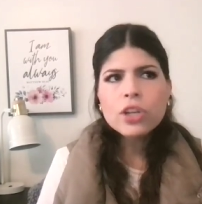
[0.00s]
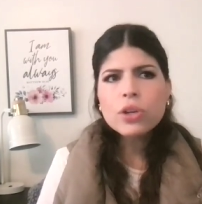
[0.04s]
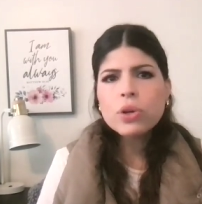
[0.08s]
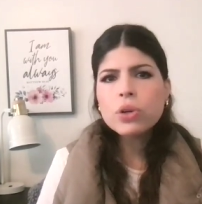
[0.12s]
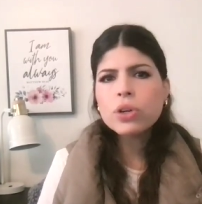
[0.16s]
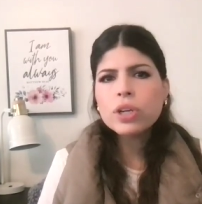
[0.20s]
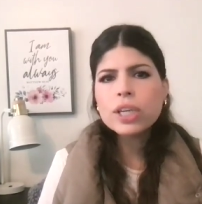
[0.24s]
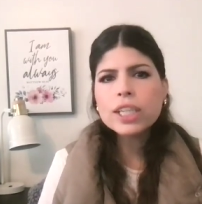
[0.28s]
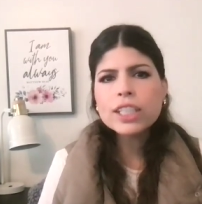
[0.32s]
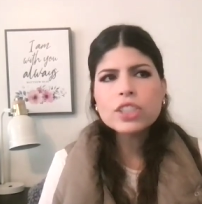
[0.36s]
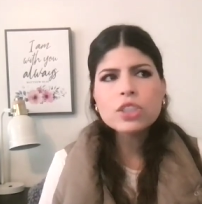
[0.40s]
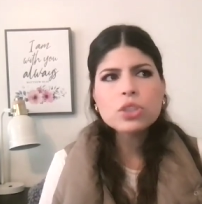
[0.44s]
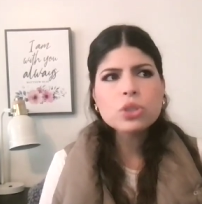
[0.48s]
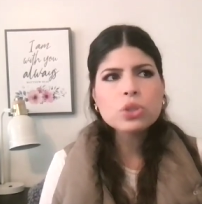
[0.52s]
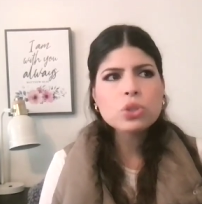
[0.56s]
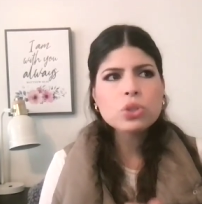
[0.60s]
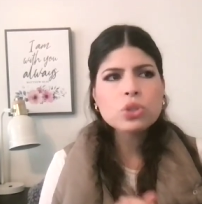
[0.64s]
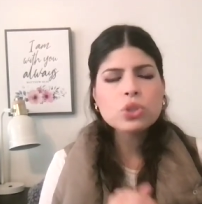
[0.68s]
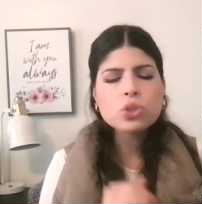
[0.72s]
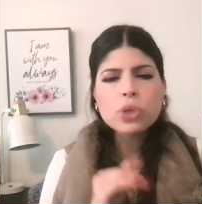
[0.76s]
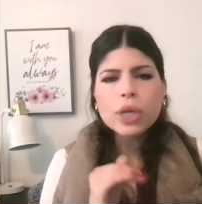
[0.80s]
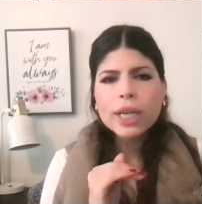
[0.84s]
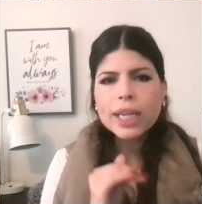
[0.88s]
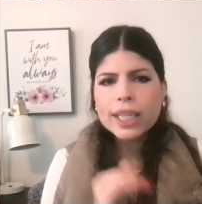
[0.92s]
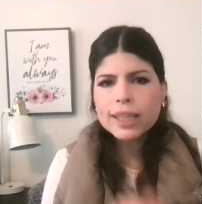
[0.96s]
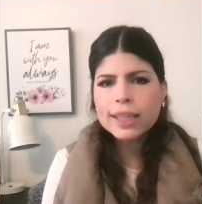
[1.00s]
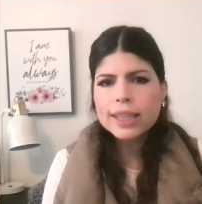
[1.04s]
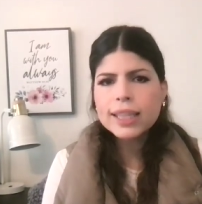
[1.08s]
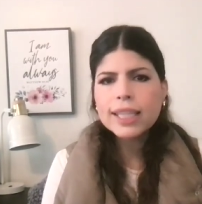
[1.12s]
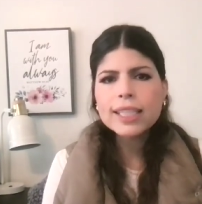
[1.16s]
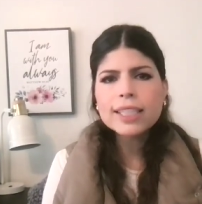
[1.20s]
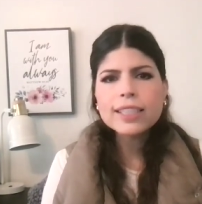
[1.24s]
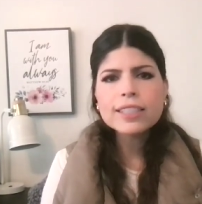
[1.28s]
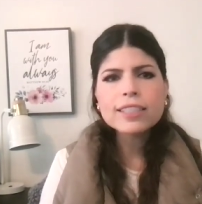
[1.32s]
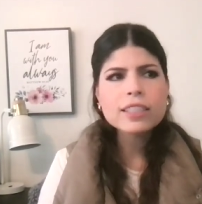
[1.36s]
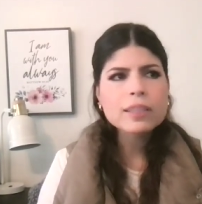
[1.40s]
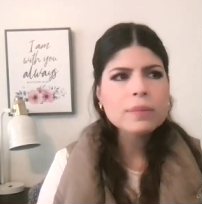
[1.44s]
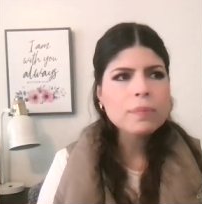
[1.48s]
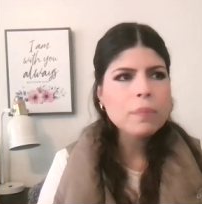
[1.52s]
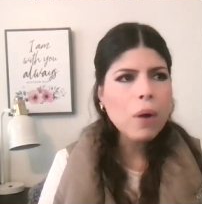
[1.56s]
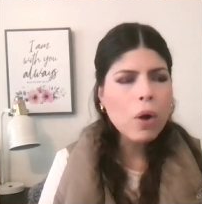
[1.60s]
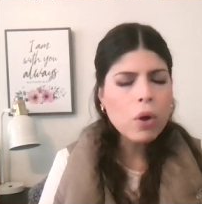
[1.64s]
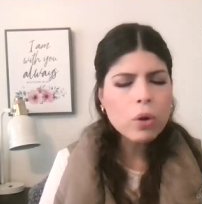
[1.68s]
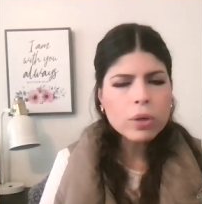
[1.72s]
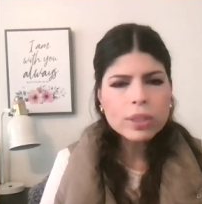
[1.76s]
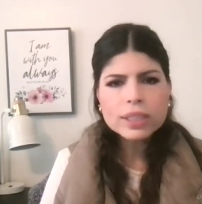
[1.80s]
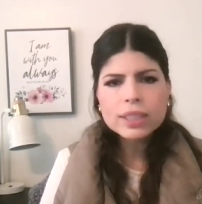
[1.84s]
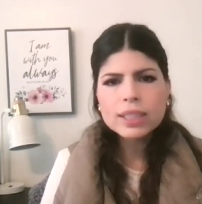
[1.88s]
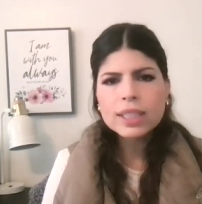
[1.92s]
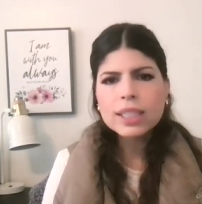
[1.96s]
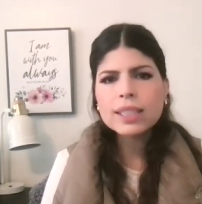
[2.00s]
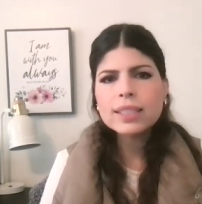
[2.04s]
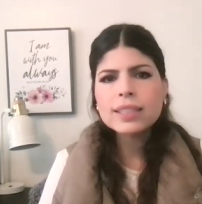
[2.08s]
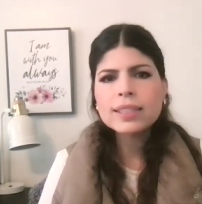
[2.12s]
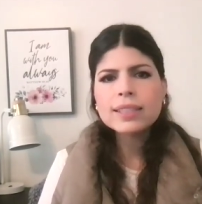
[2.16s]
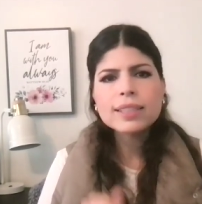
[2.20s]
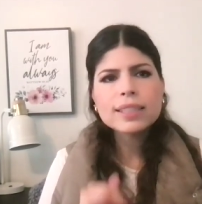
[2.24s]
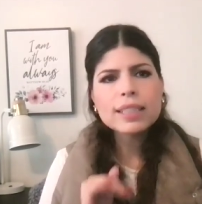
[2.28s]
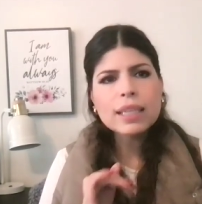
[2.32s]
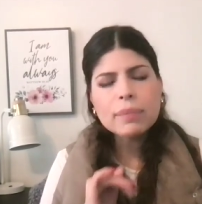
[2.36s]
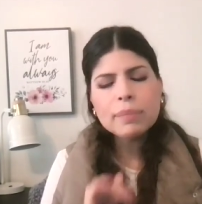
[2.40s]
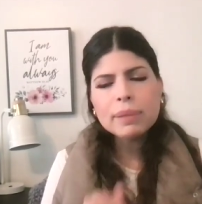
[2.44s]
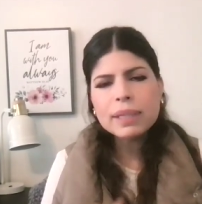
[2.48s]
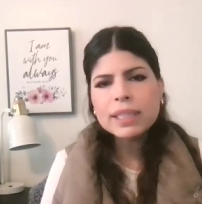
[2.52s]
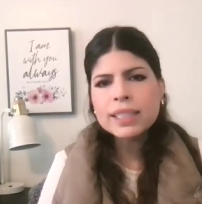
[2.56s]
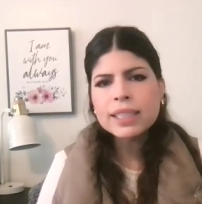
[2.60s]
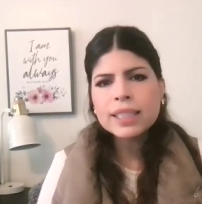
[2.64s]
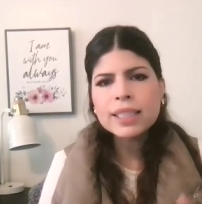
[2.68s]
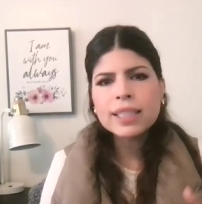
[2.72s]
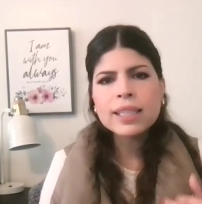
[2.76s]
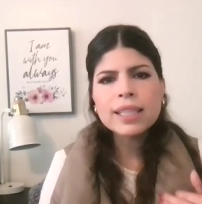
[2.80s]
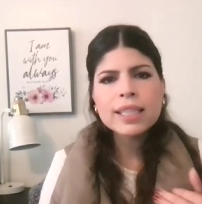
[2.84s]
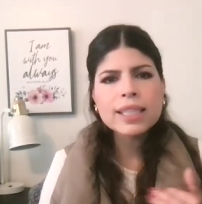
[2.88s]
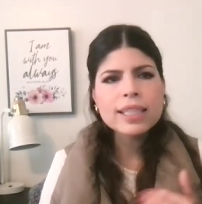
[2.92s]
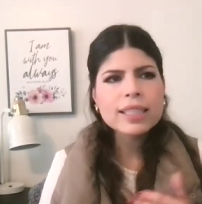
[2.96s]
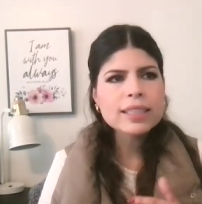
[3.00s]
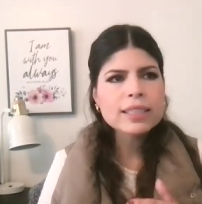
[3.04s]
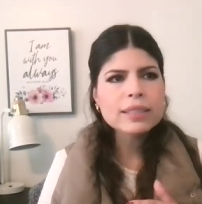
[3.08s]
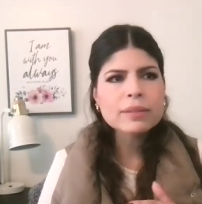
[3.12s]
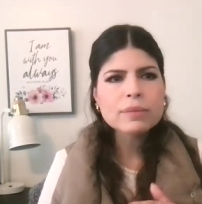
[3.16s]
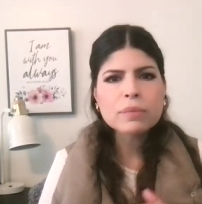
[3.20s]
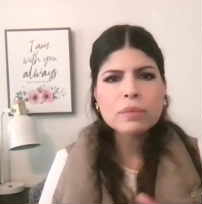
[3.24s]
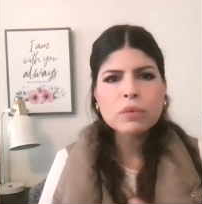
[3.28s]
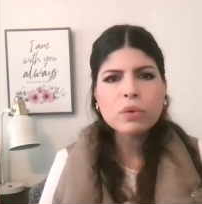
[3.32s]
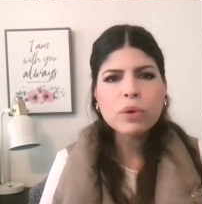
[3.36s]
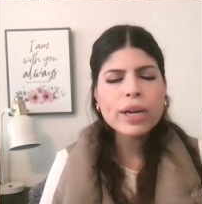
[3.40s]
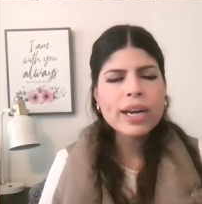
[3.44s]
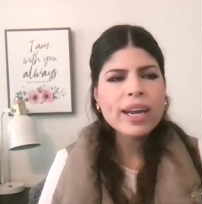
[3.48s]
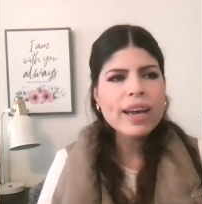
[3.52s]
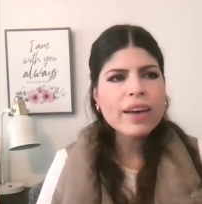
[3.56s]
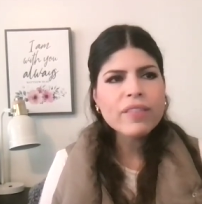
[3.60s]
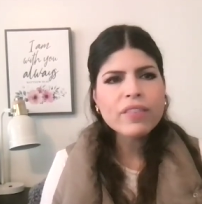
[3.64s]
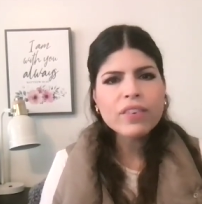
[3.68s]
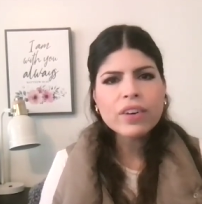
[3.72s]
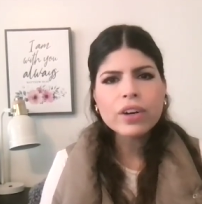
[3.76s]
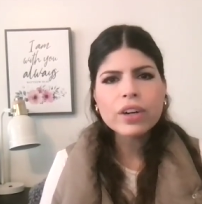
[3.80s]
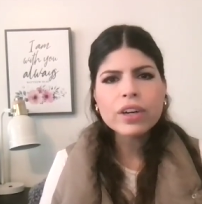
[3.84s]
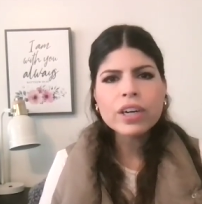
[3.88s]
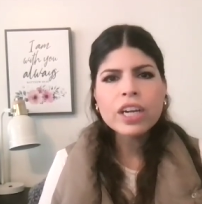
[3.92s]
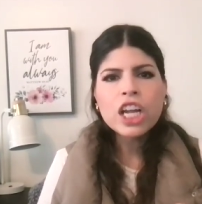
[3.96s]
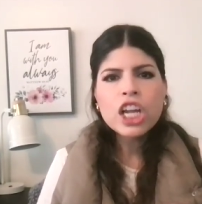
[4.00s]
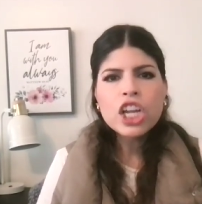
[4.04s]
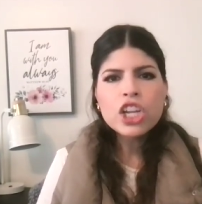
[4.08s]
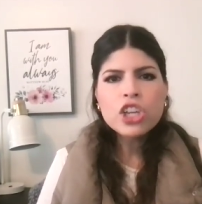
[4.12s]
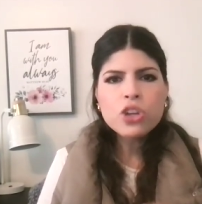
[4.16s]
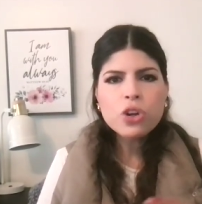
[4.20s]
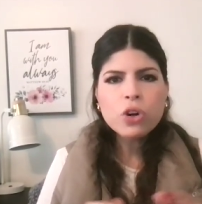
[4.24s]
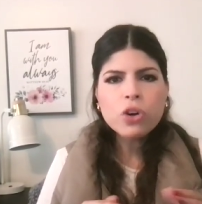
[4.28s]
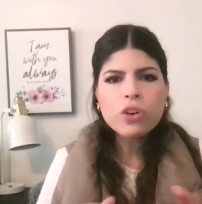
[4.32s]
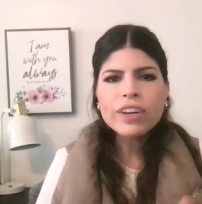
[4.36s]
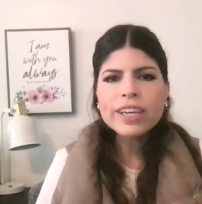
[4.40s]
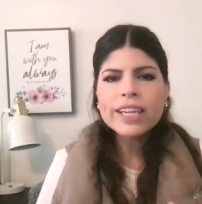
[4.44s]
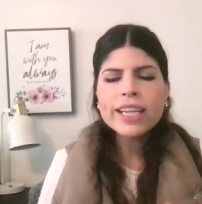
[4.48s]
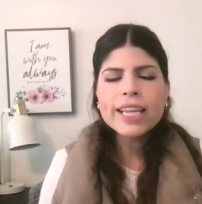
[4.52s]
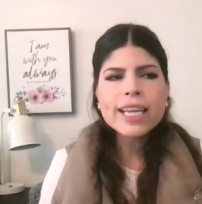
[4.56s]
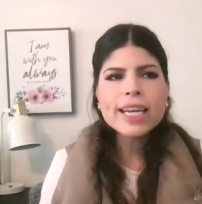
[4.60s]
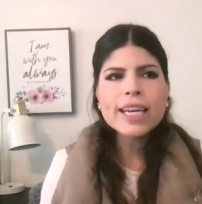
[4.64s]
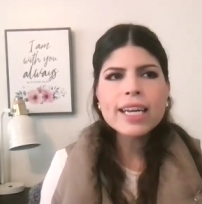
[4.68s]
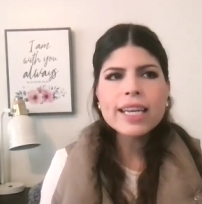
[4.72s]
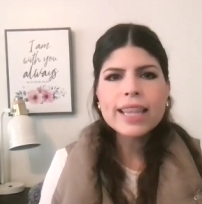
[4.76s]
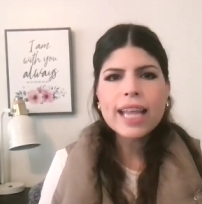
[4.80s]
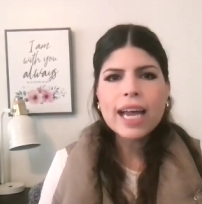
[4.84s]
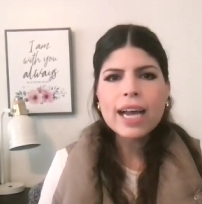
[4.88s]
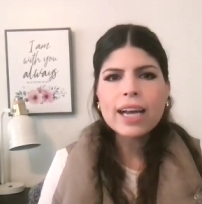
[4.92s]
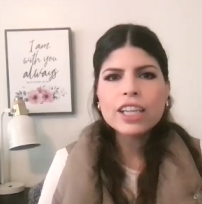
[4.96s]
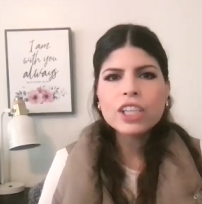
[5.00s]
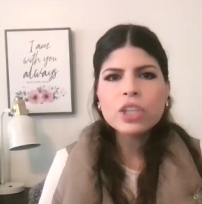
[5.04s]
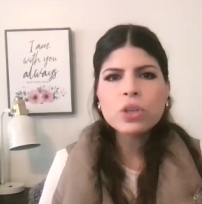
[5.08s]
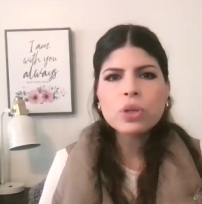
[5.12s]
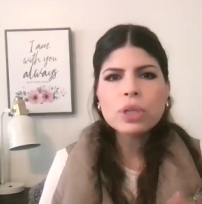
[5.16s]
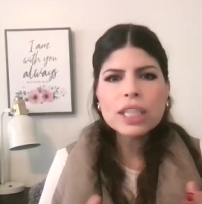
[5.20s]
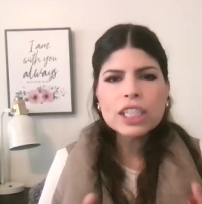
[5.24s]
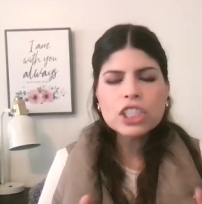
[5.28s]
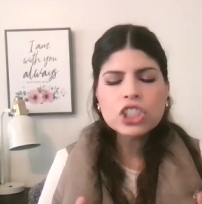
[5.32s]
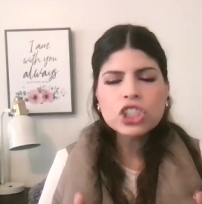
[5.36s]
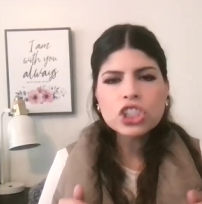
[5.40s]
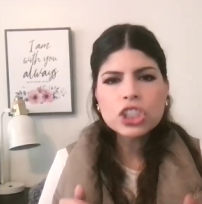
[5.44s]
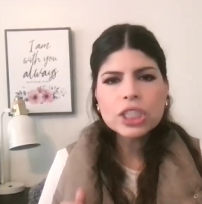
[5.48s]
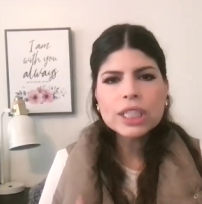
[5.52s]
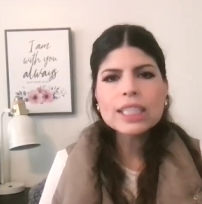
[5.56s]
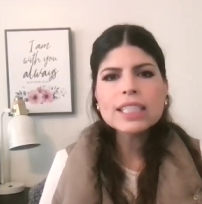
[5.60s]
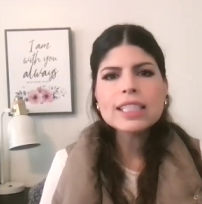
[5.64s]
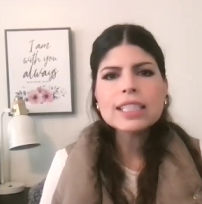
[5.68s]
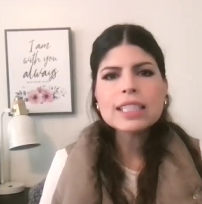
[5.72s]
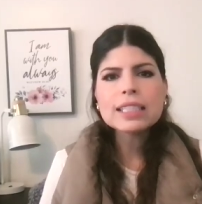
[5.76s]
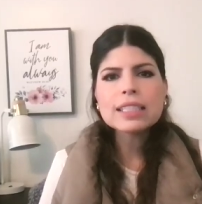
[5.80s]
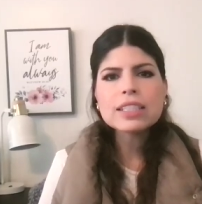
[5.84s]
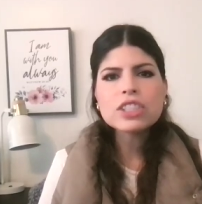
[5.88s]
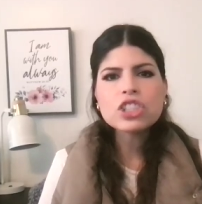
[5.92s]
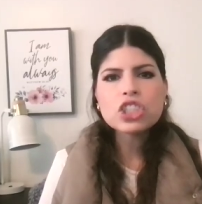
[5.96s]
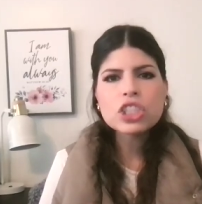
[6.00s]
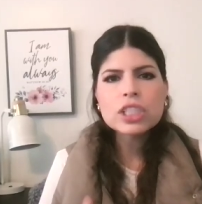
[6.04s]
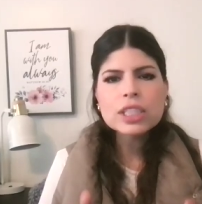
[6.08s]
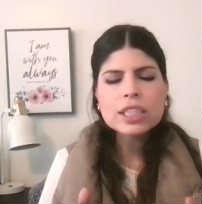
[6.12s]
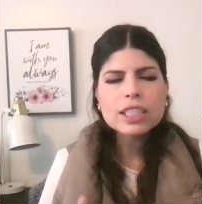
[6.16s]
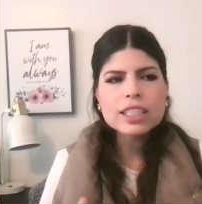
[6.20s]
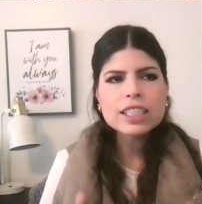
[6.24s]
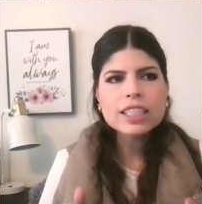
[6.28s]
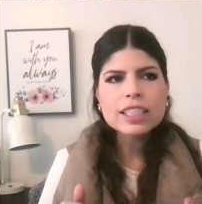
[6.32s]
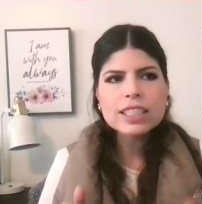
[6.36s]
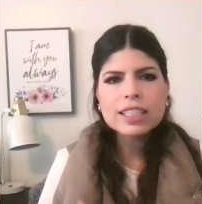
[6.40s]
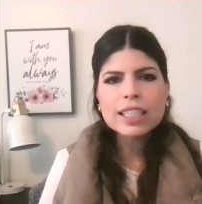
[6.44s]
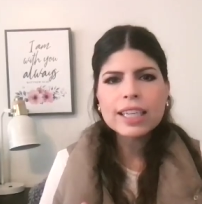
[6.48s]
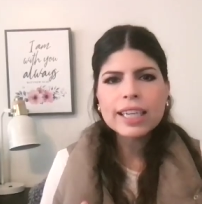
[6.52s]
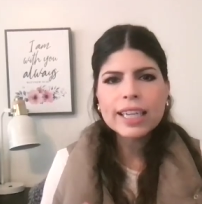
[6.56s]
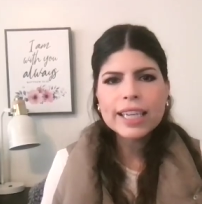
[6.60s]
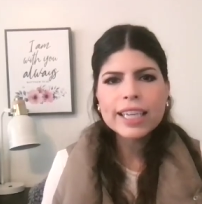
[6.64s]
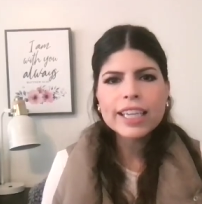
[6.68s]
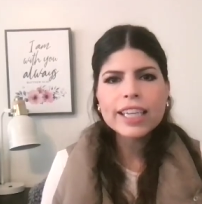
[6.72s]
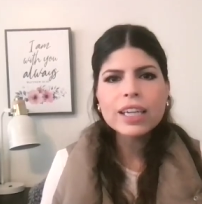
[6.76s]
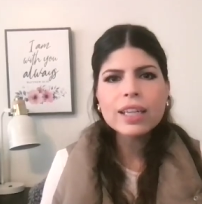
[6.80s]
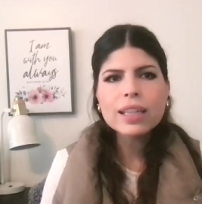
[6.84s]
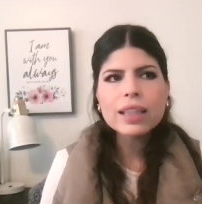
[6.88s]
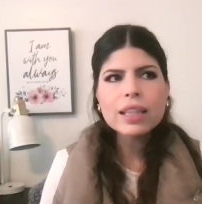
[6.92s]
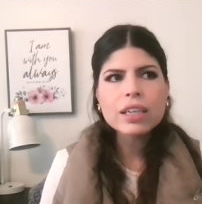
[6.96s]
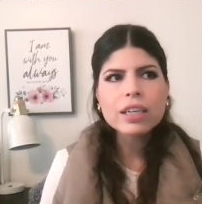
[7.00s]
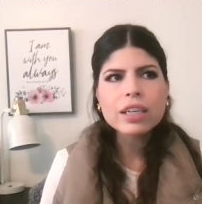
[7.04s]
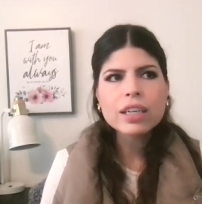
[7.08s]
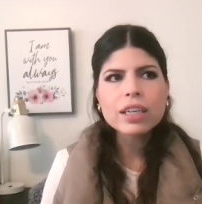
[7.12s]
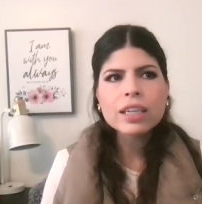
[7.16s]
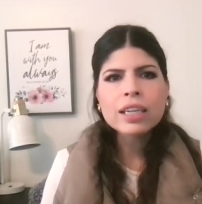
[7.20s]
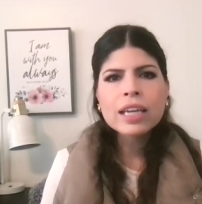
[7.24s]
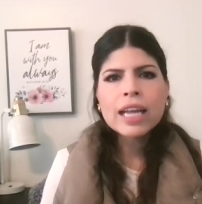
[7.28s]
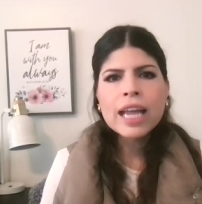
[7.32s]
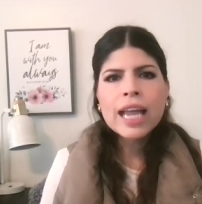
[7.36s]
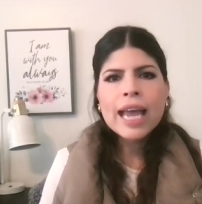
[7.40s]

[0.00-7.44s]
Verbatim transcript: You don't need to drink this, smoke this, CBD, this, whatever. You don't need that. You need Jesus. Jesus is a healer.